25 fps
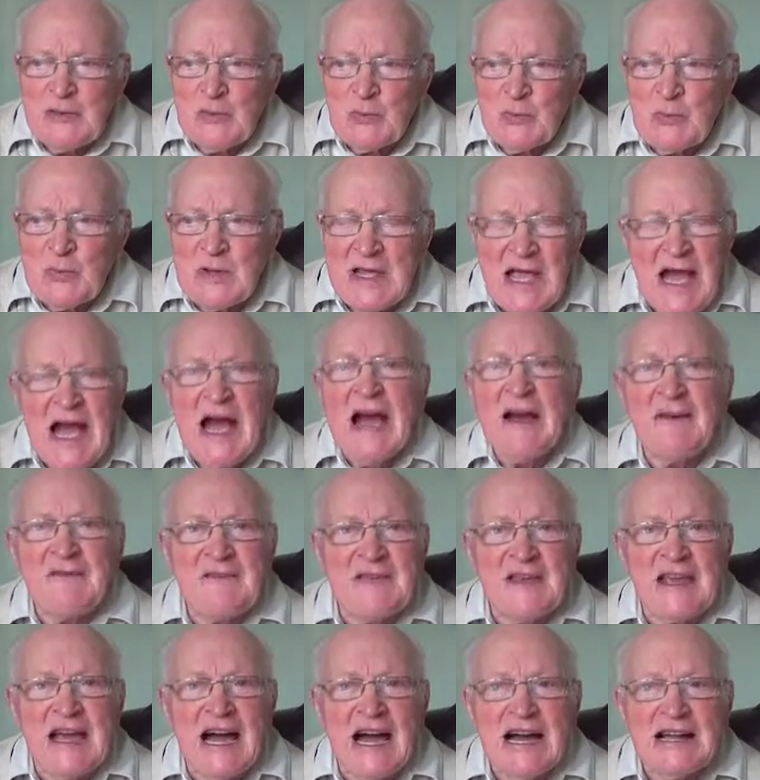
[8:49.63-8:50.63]
we have
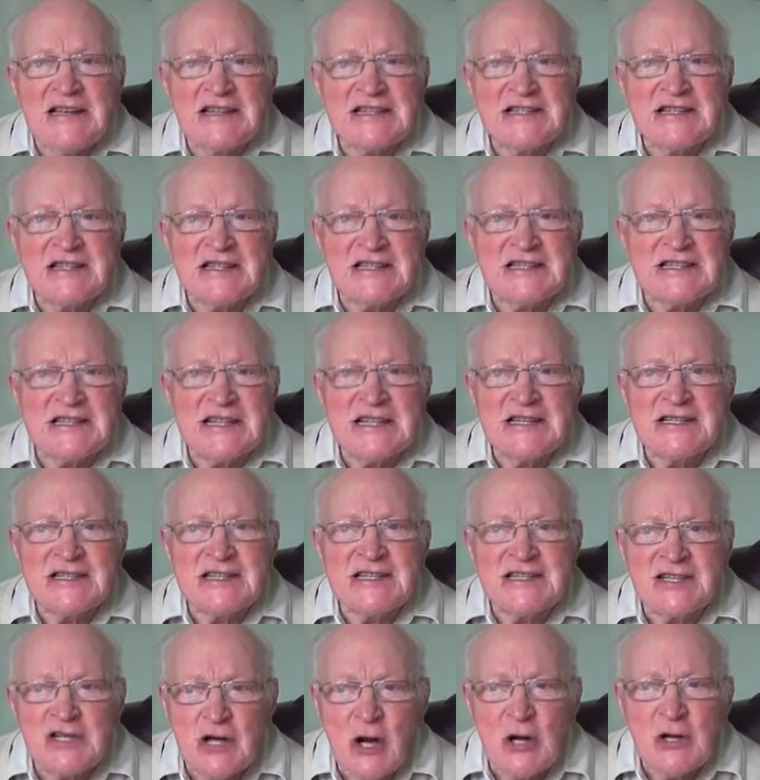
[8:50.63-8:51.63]
the actors in
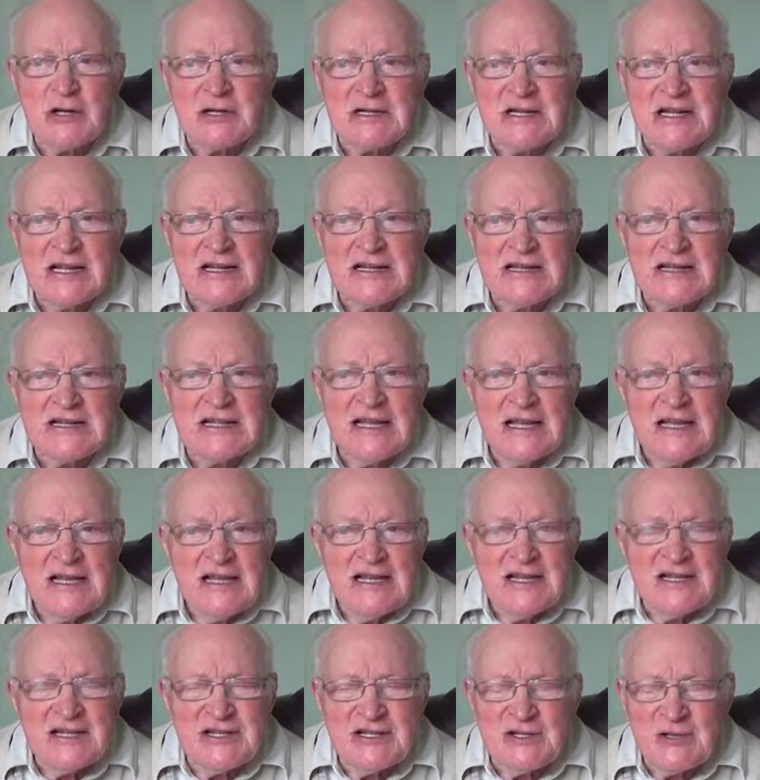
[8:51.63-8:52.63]
Scotland
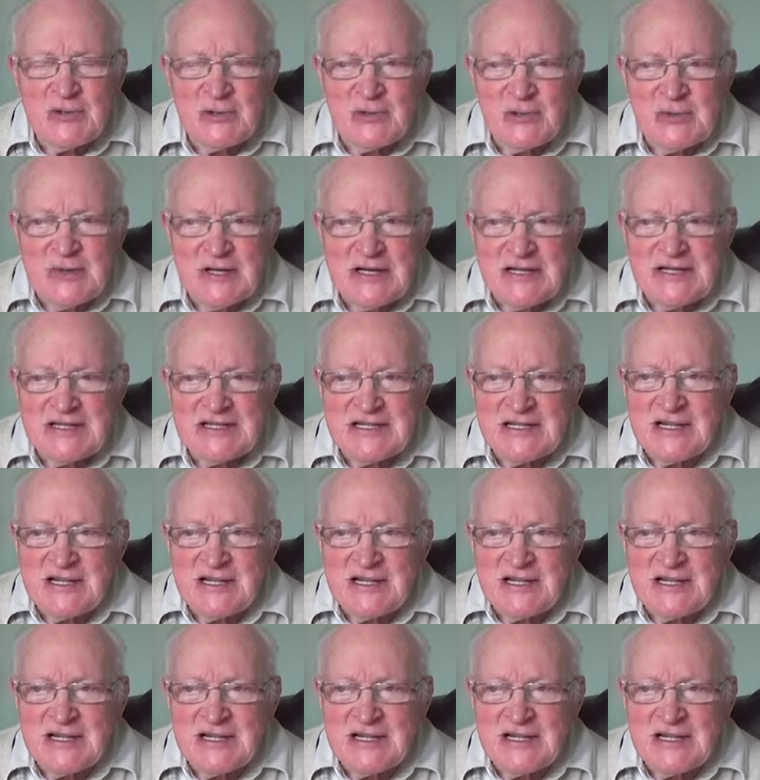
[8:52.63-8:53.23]
to, uh,